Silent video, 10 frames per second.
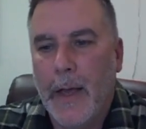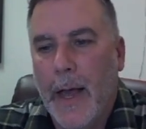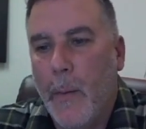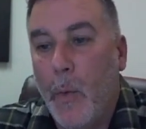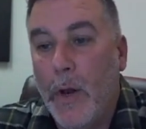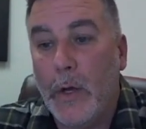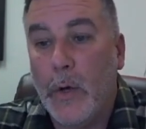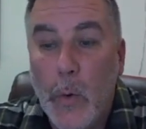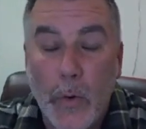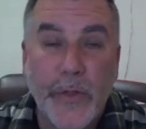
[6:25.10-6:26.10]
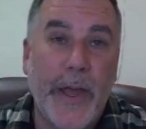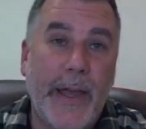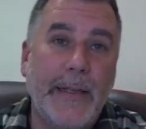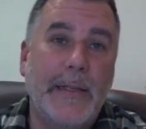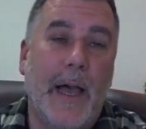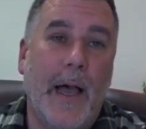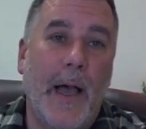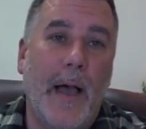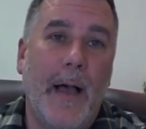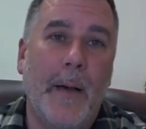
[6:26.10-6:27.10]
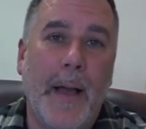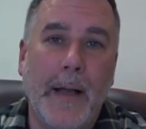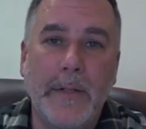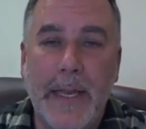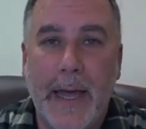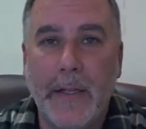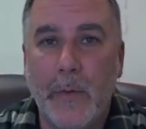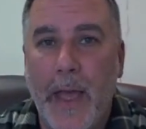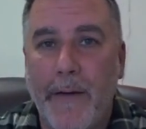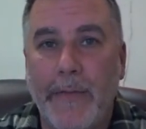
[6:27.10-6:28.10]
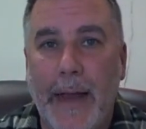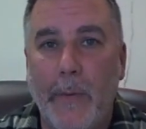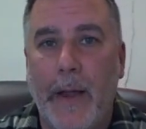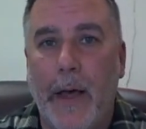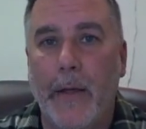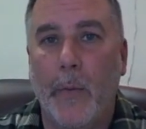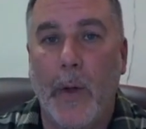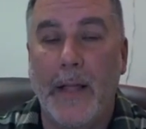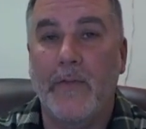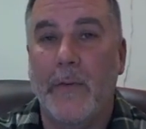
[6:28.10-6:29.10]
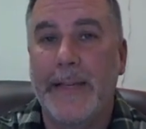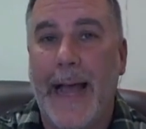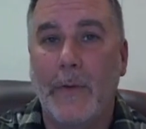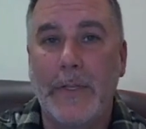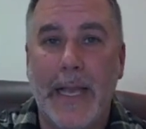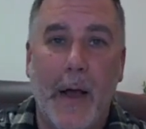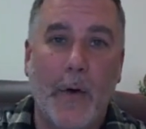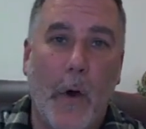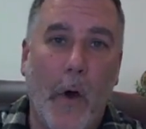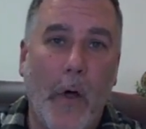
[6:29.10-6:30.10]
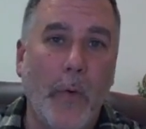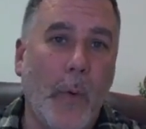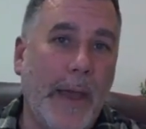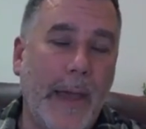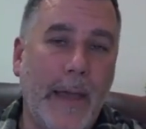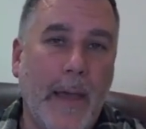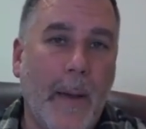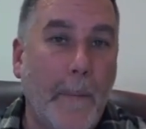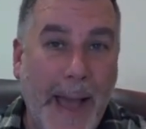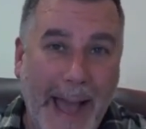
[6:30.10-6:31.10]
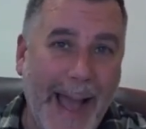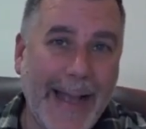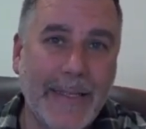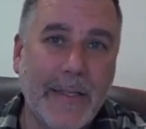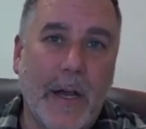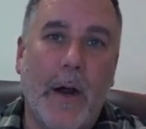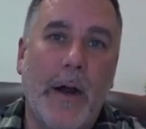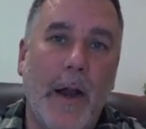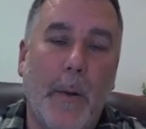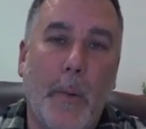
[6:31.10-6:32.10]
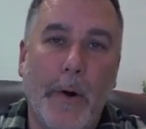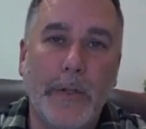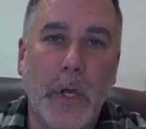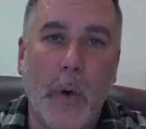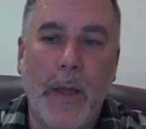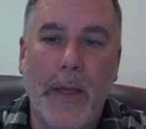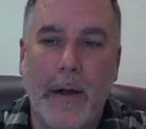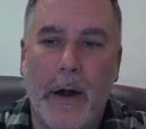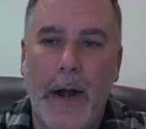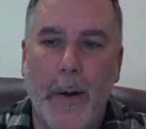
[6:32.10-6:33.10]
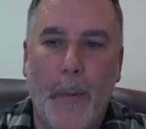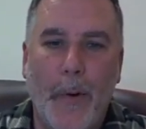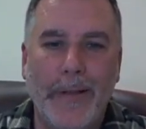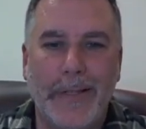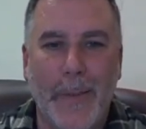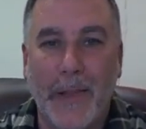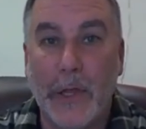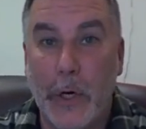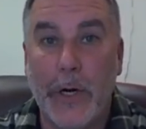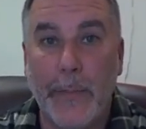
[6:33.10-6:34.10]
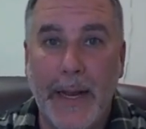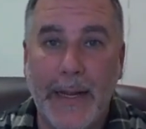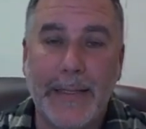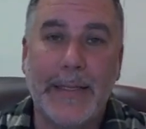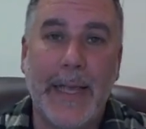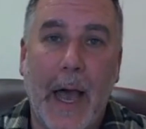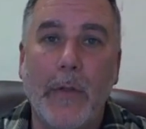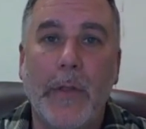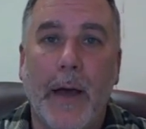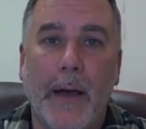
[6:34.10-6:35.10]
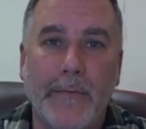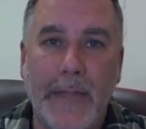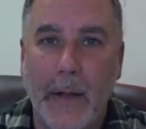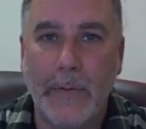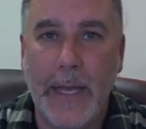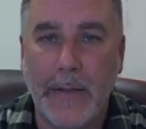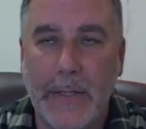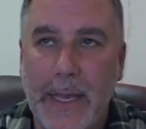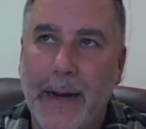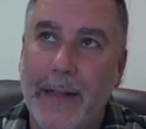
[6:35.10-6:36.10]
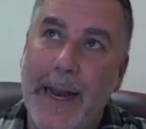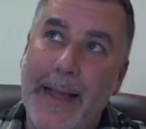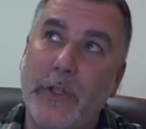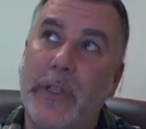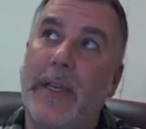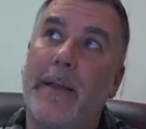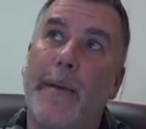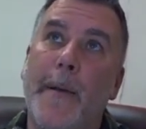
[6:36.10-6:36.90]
Um, one of the cool things uh, about Seattle is we have light rail that runs from downtown all the way past our airport. So our airport is about 30 minutes south of downtown Seattle, and actually